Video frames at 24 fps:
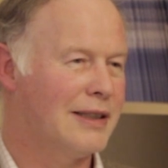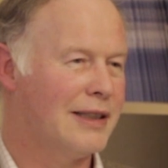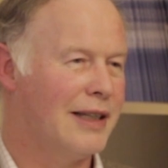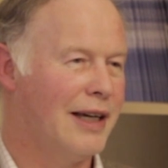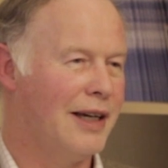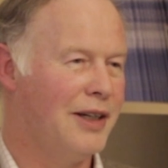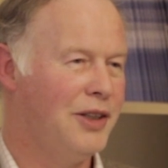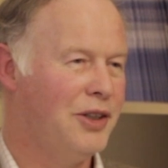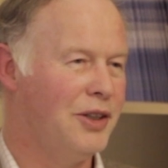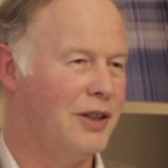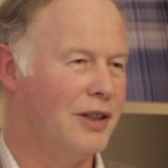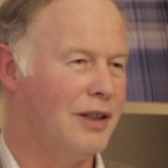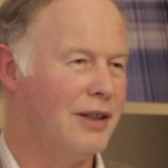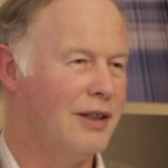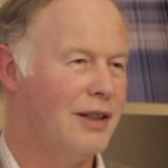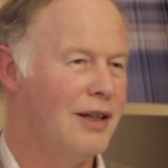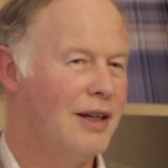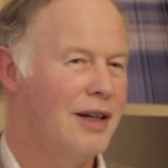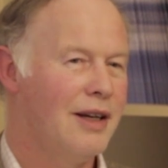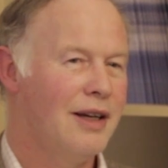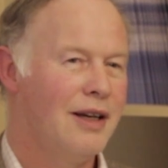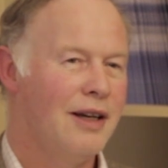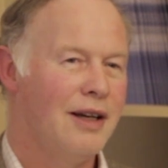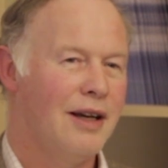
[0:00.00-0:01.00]
Thatcher,
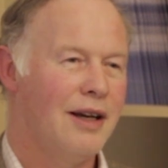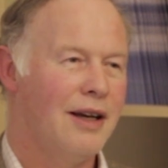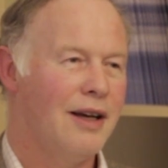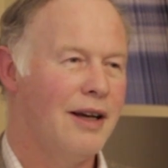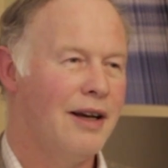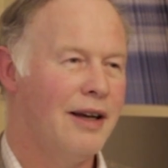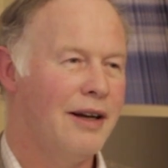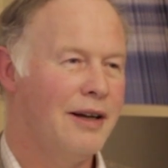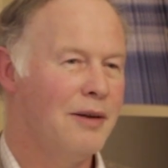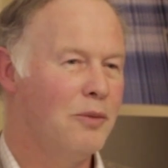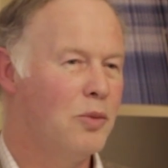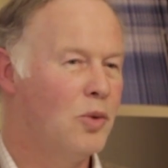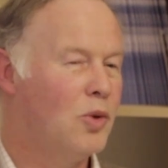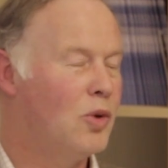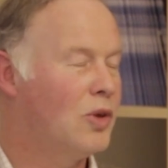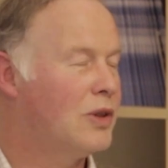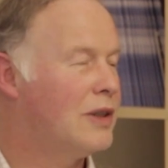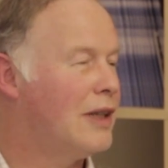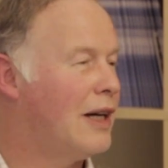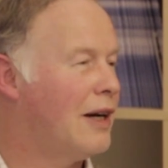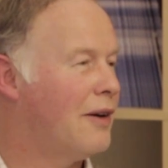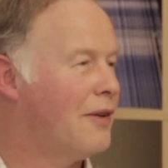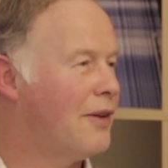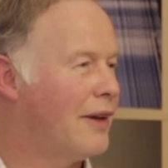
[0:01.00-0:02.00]
and he
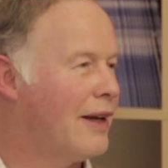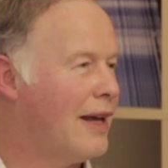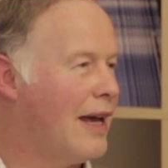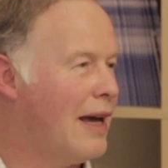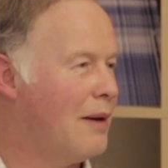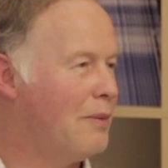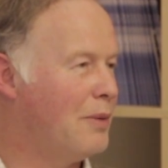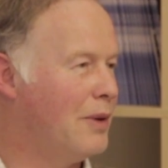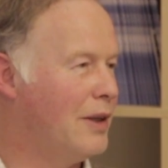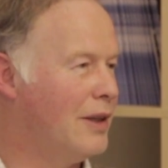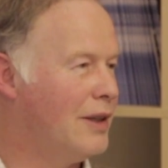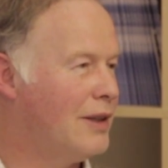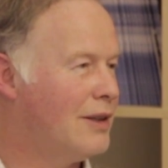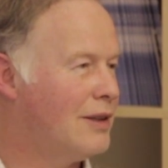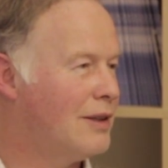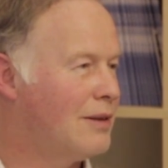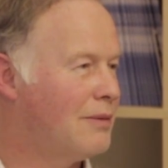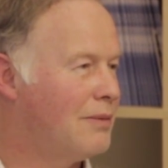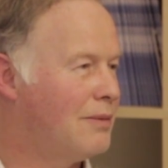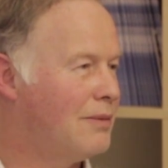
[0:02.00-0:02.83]
walked out of the cabinet